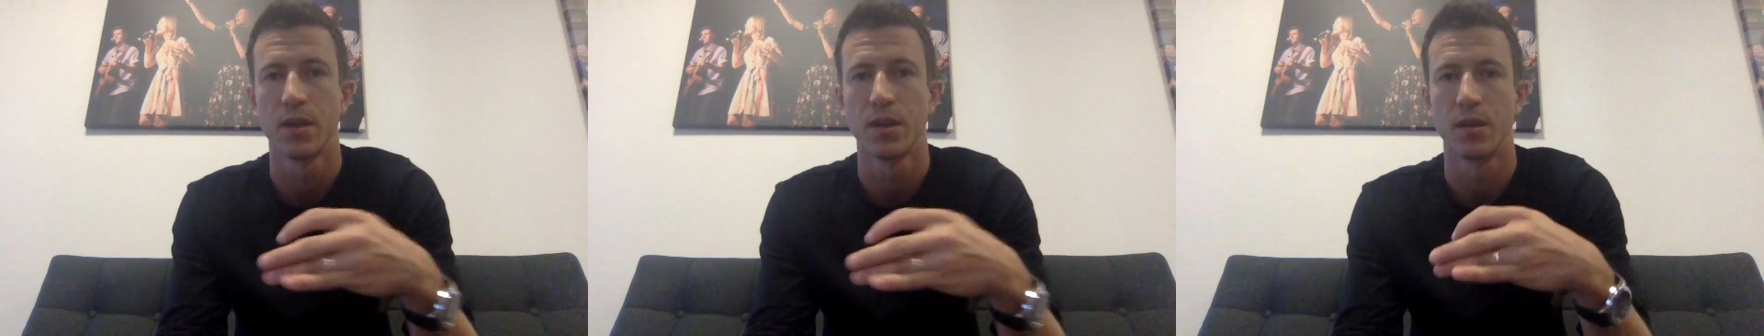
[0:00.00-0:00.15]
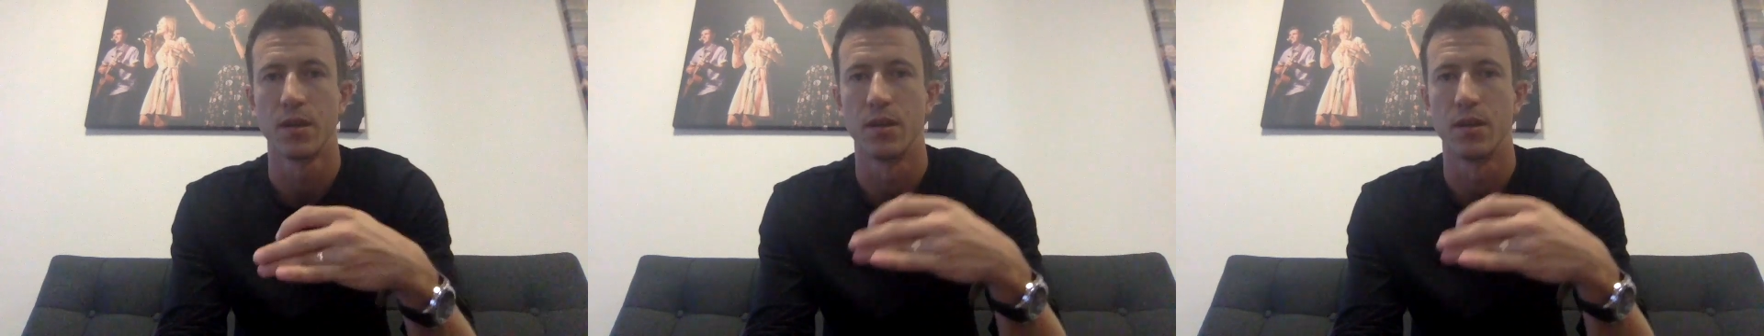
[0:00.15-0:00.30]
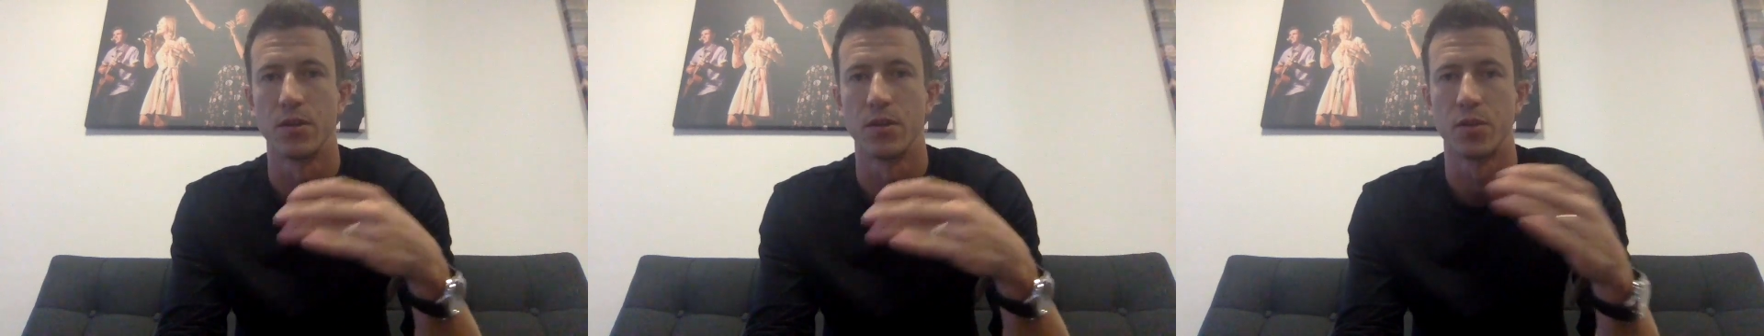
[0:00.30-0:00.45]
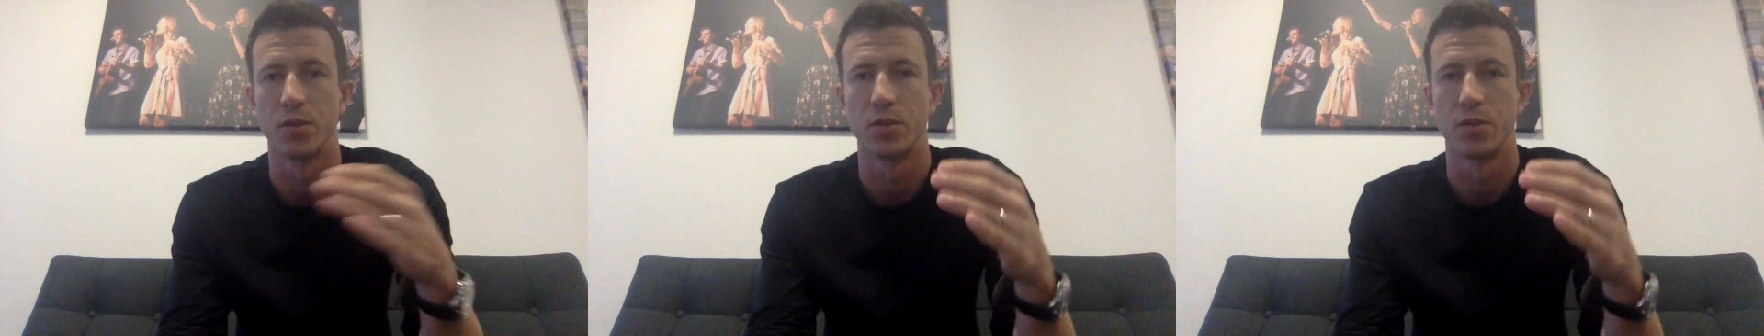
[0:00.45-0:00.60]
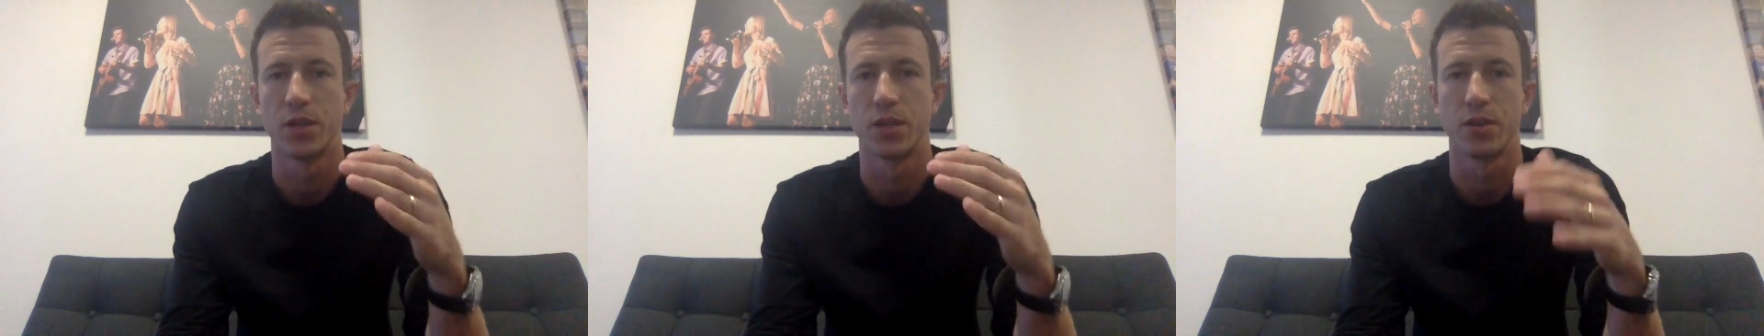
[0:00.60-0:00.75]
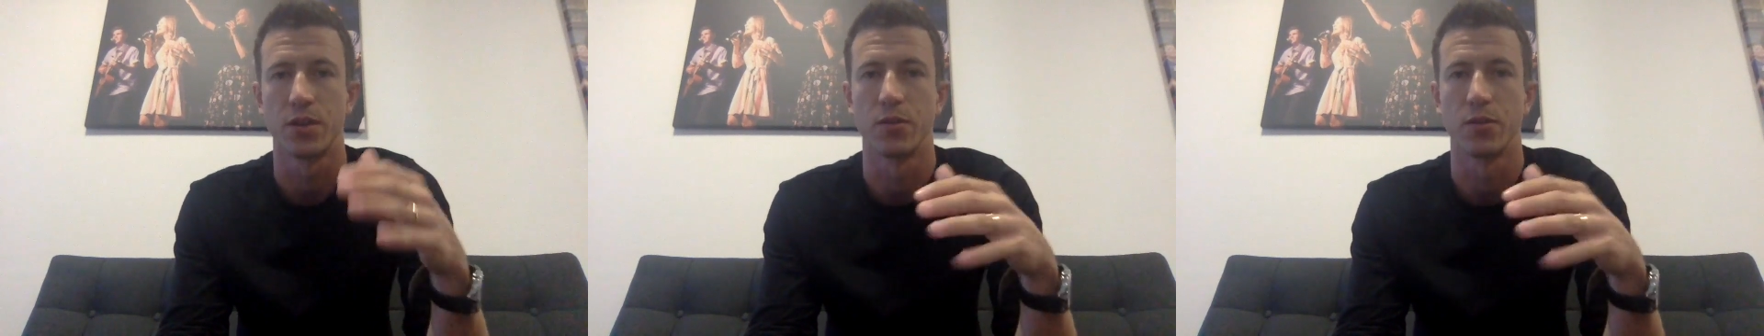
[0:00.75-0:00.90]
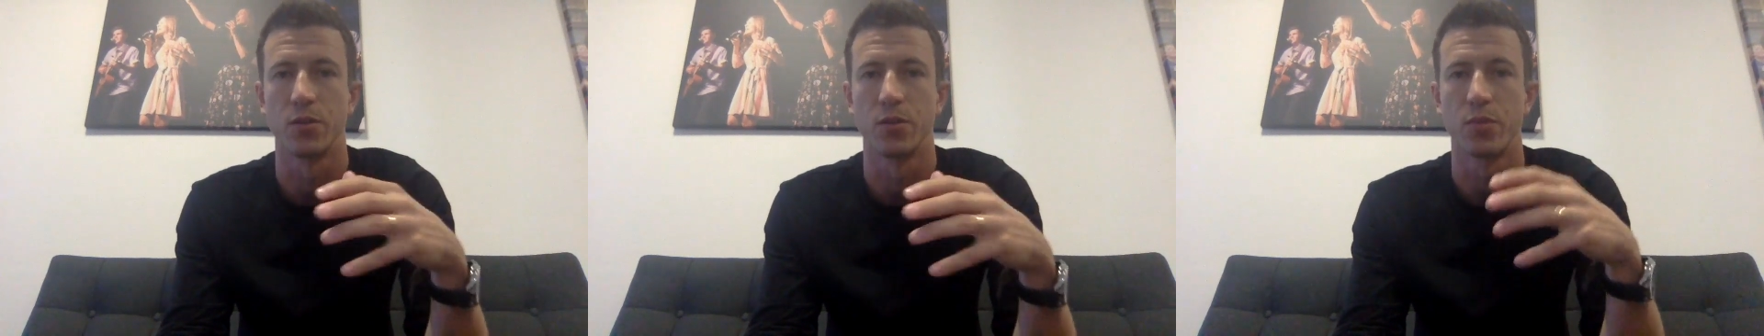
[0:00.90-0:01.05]
that there's a
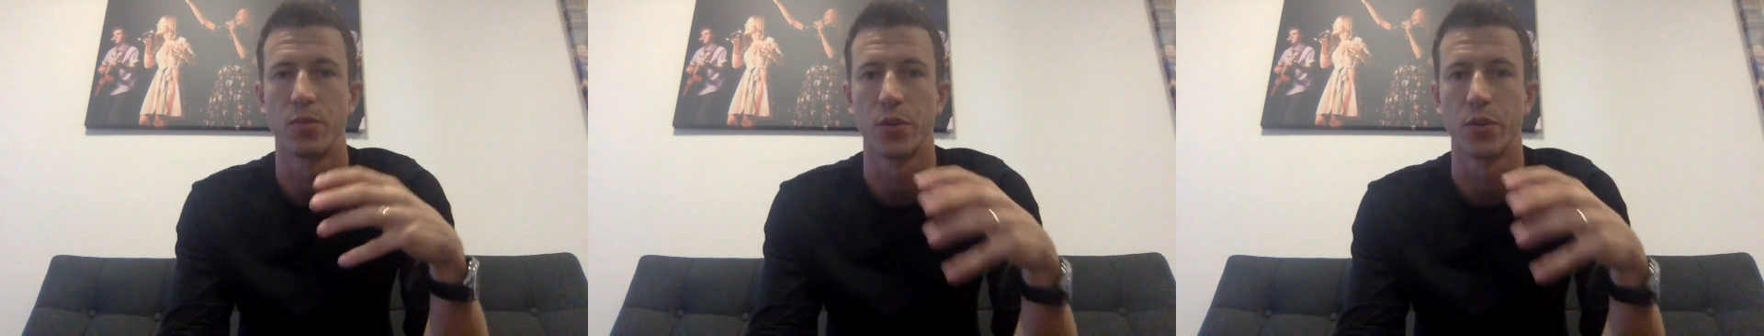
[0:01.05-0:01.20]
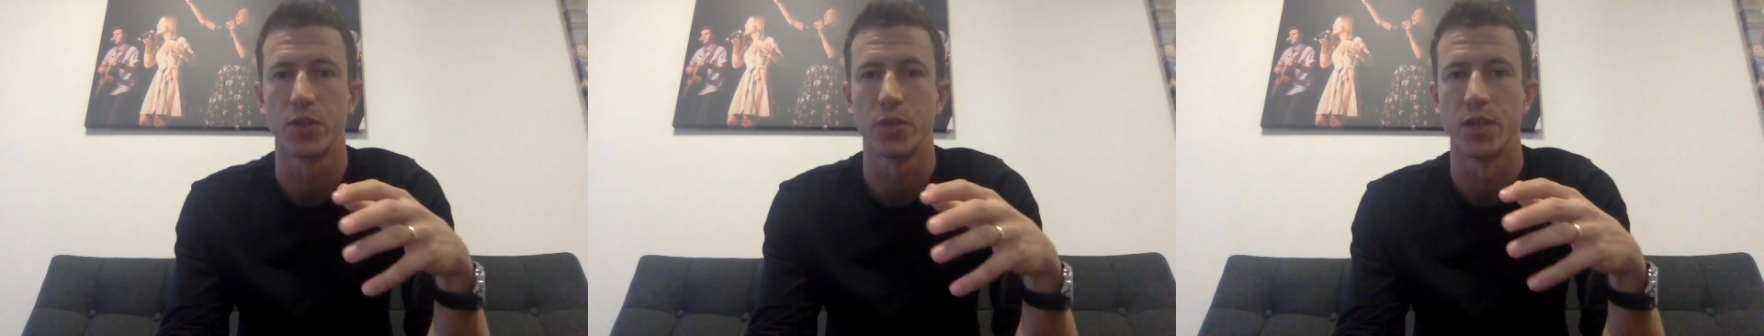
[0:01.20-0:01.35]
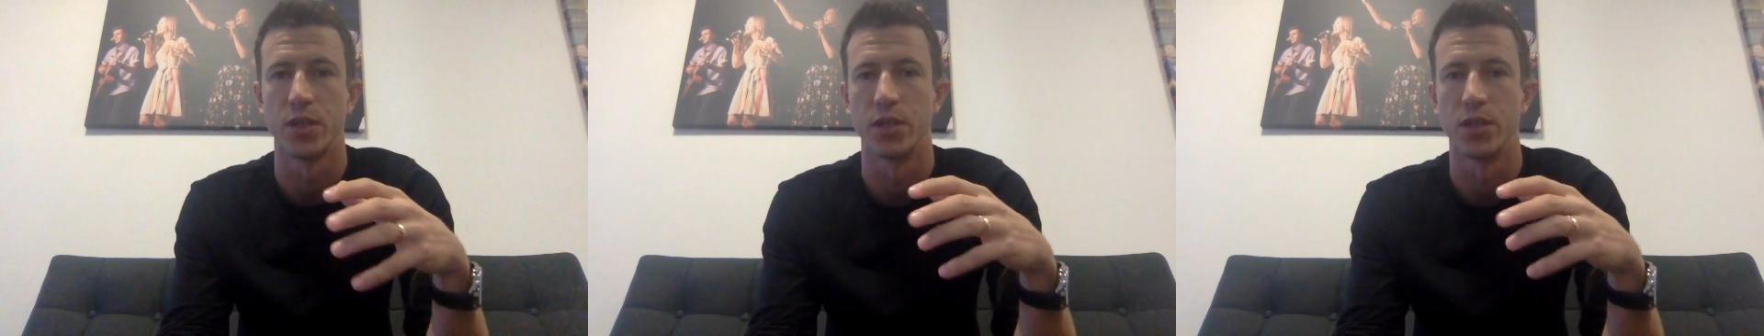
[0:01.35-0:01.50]
particular person